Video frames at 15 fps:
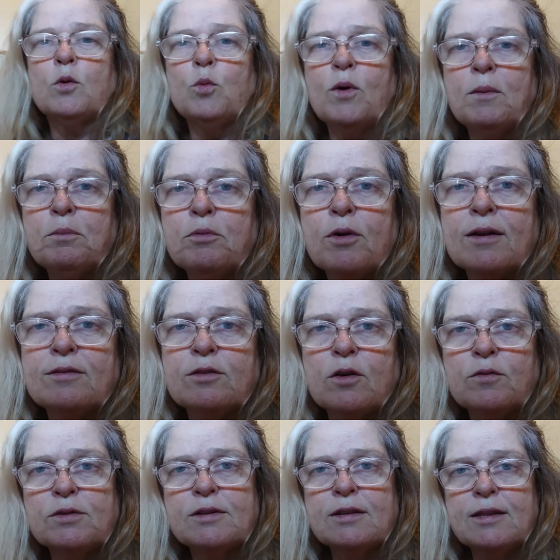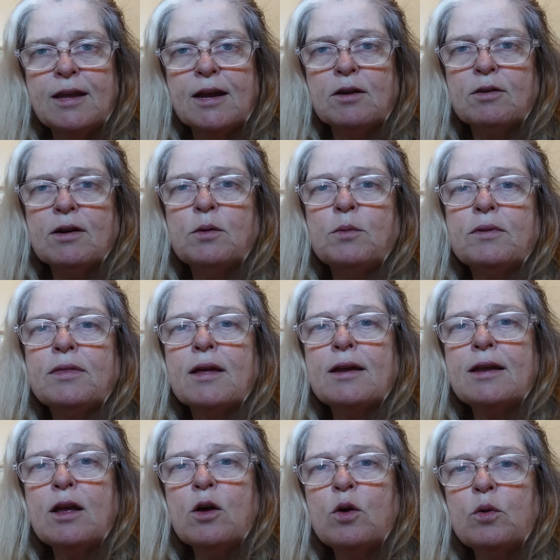what brought us over to the area with the
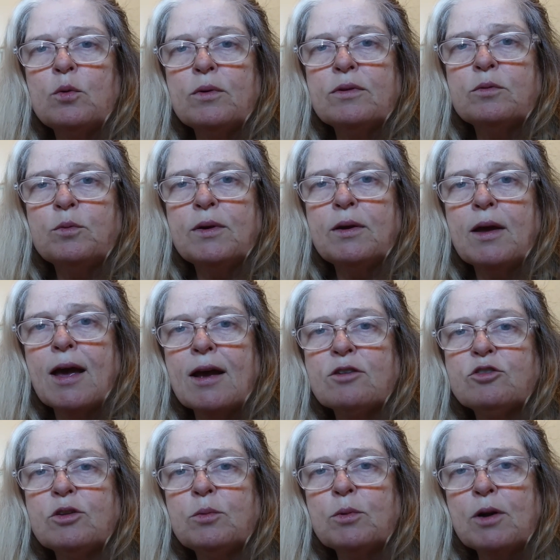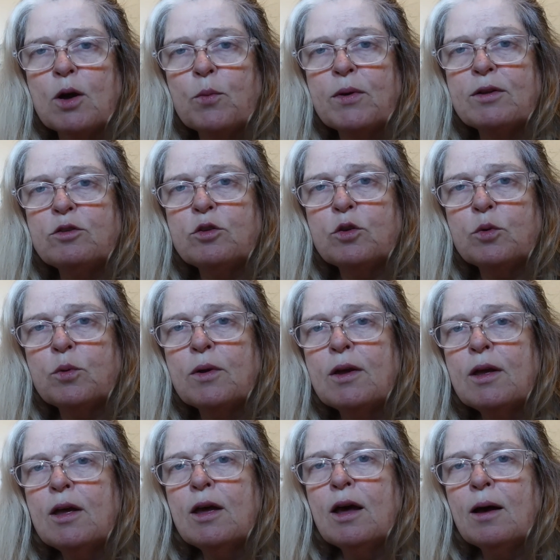honey hole was we actually were going to
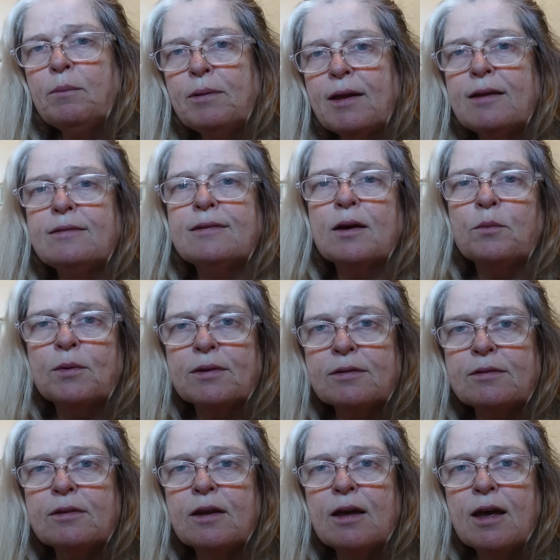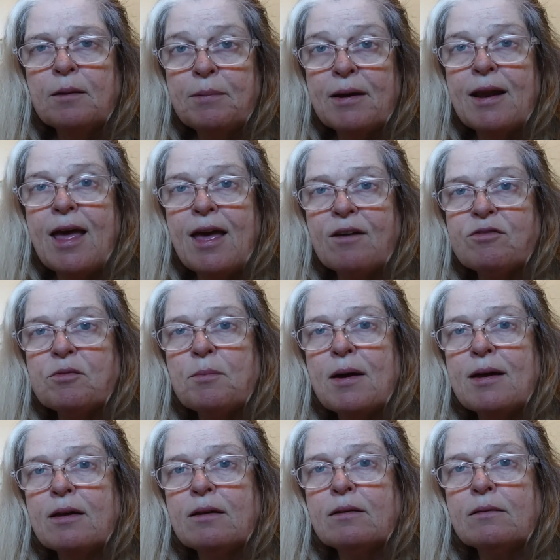a place that was about a half a
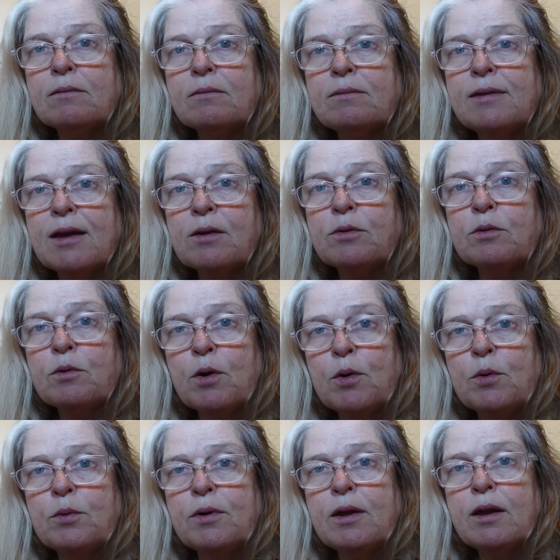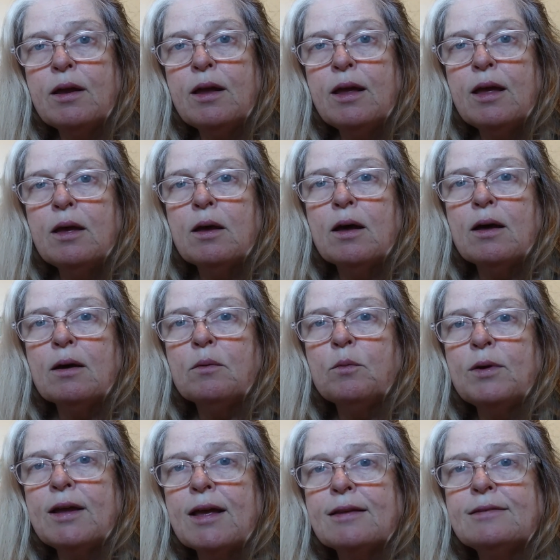mile down the road.
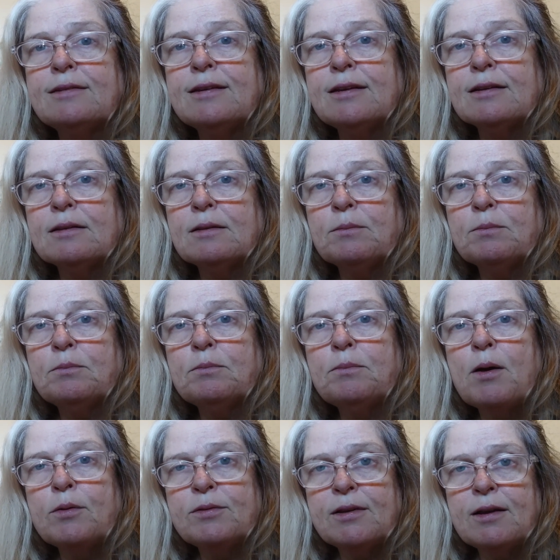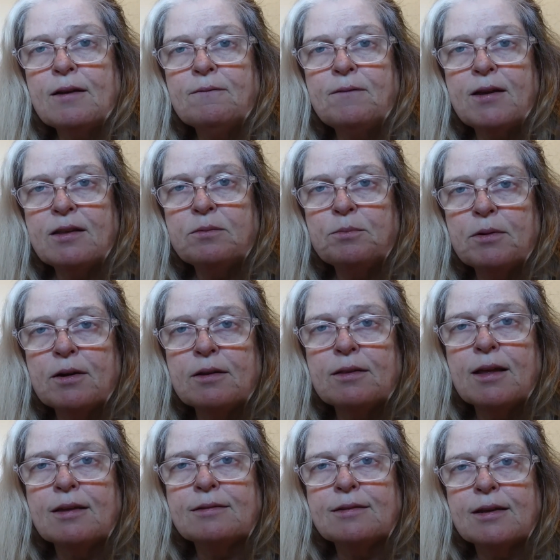We had seen a posting on Facebook
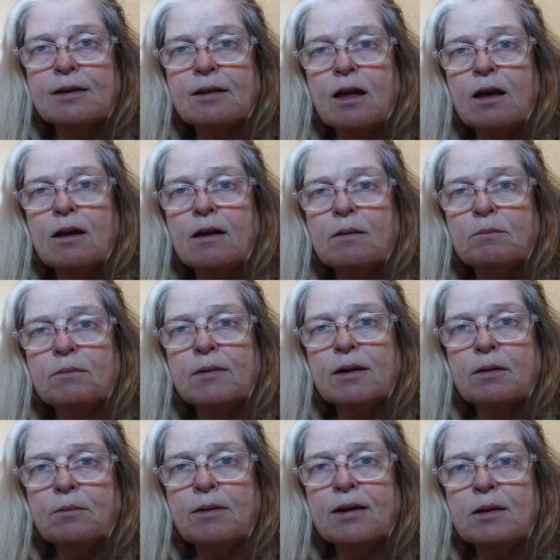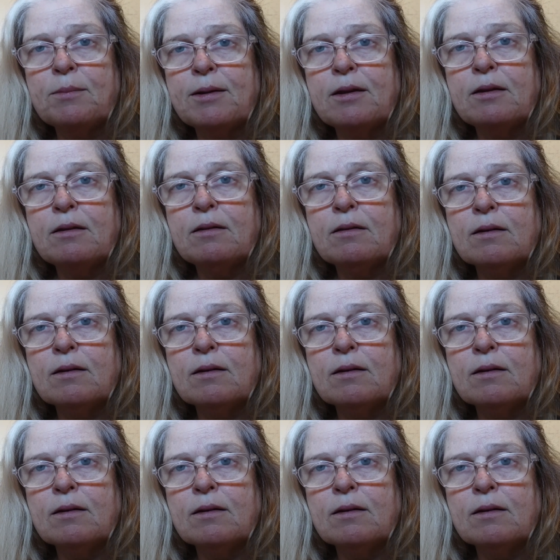that said, I'm going to be